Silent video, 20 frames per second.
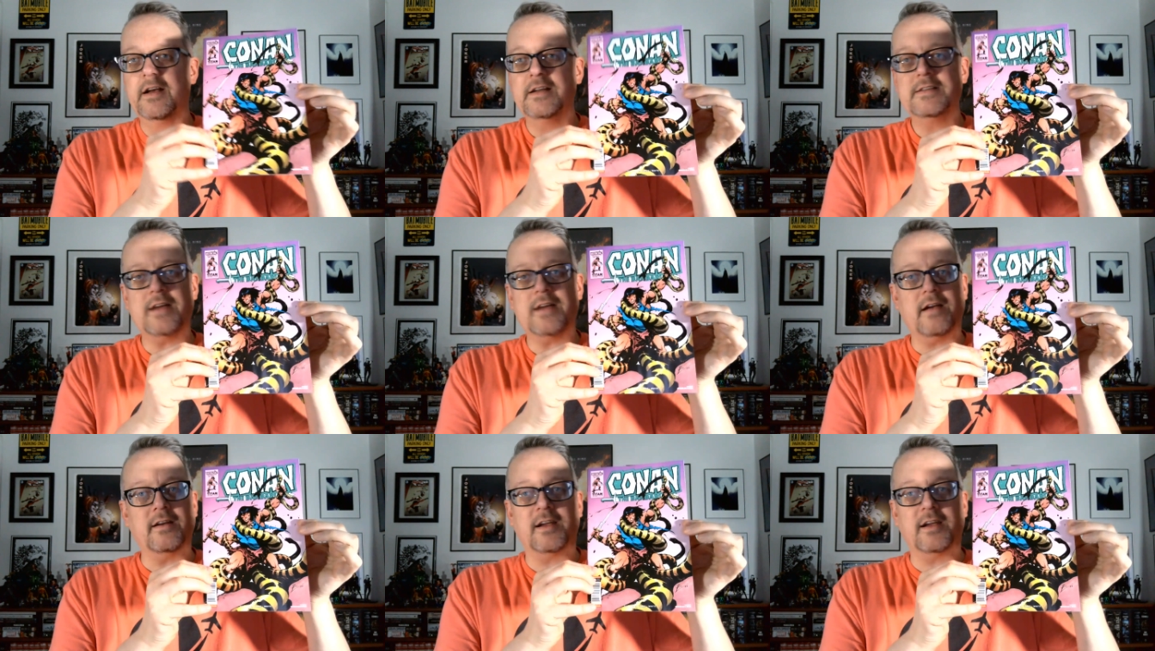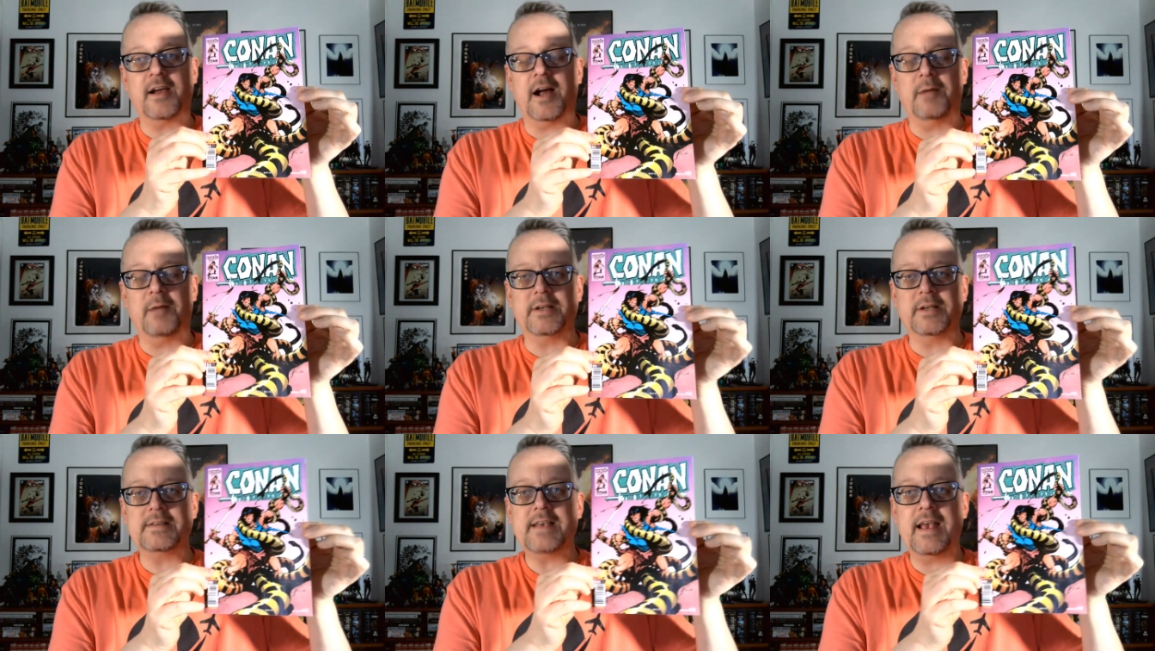Titan
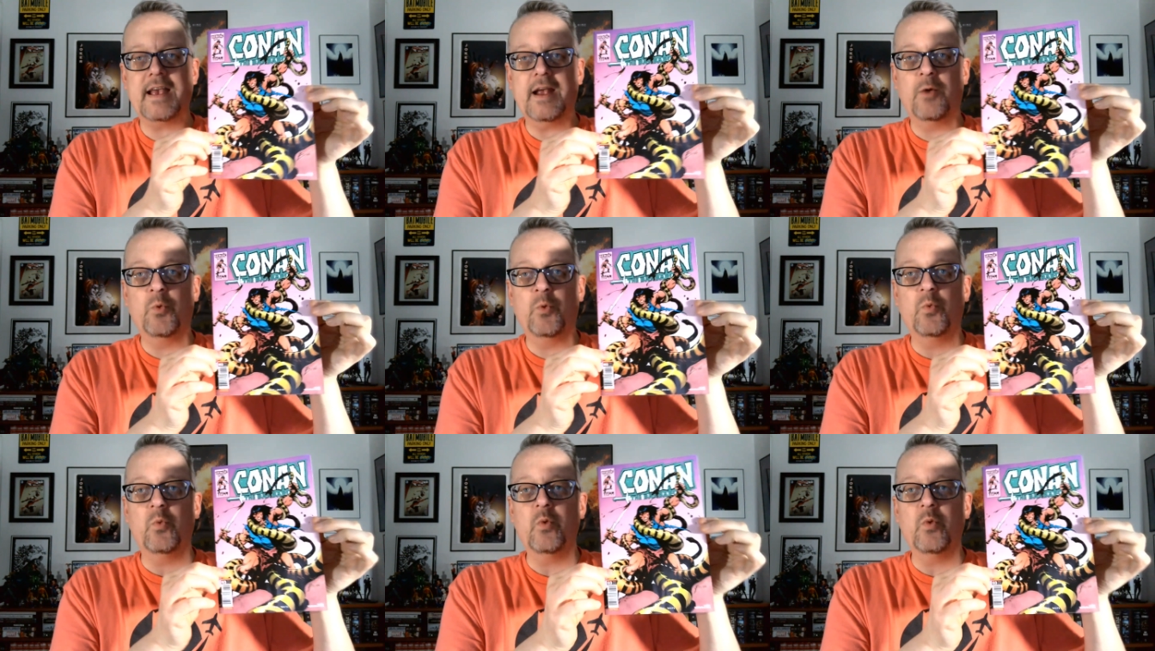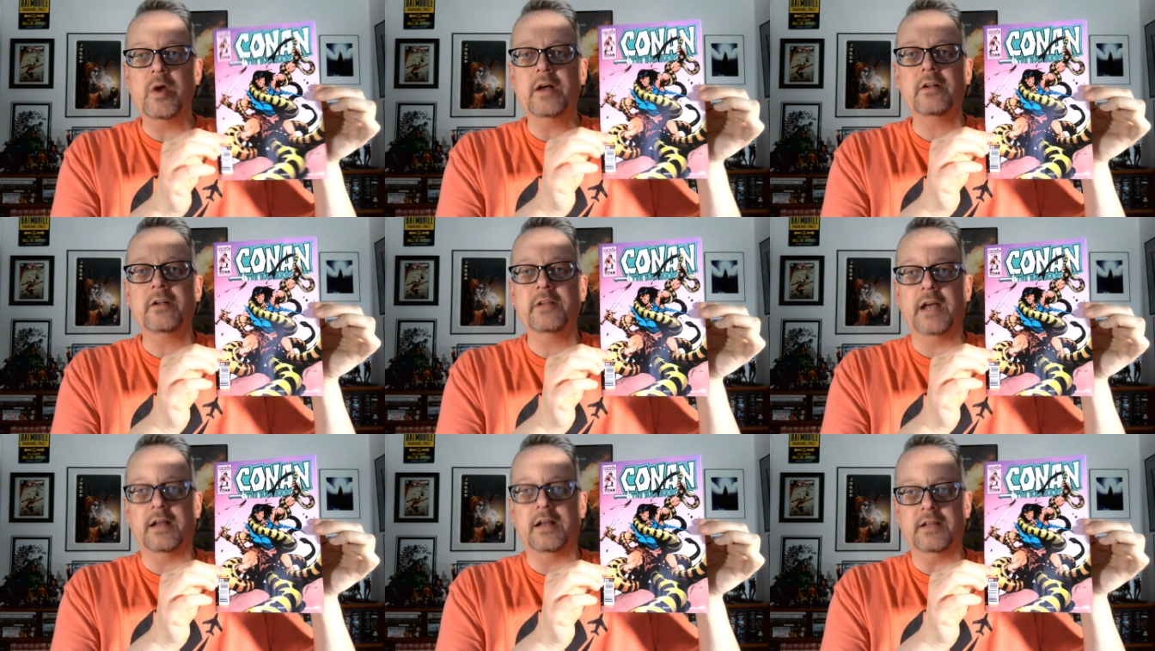Comics will
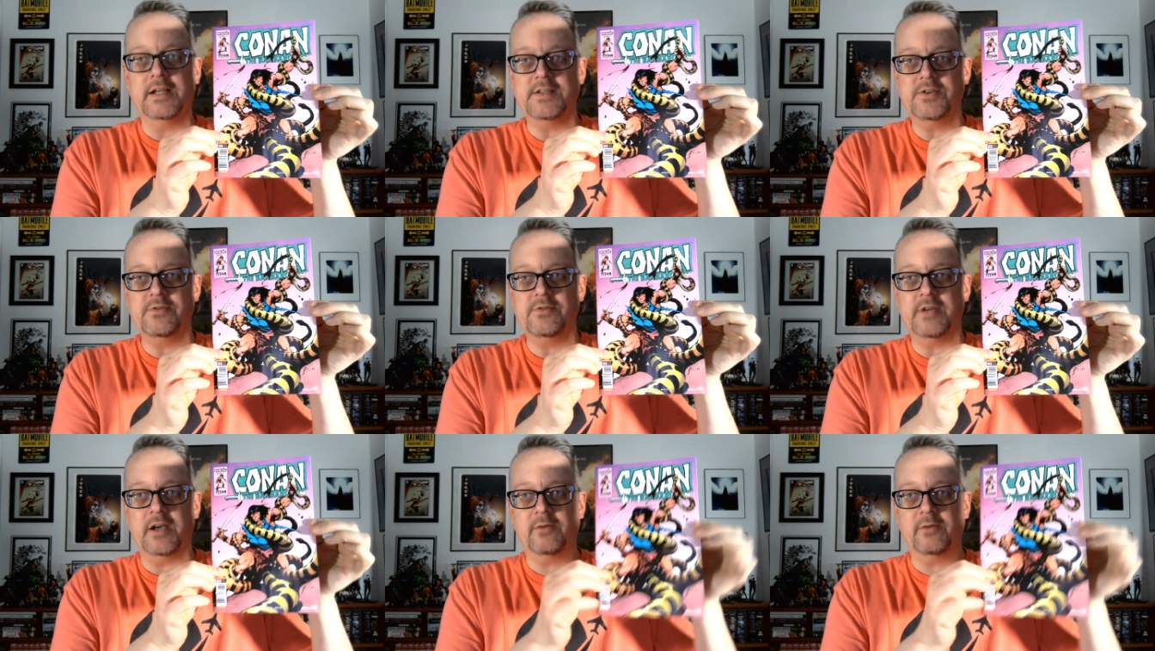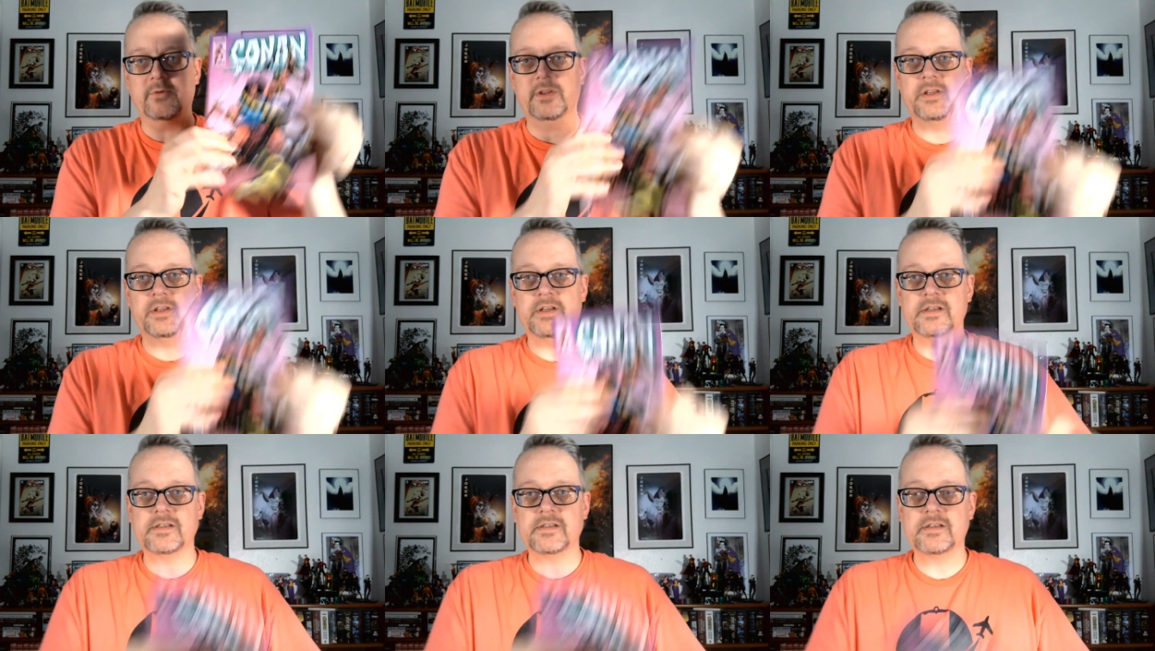not let you down with
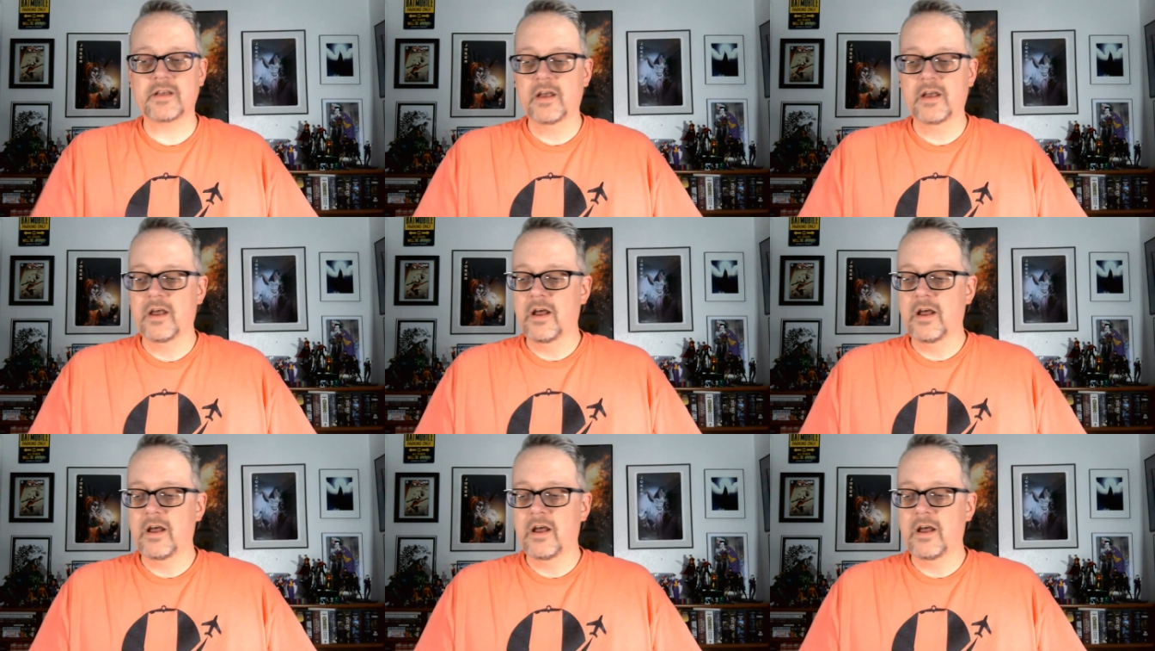this.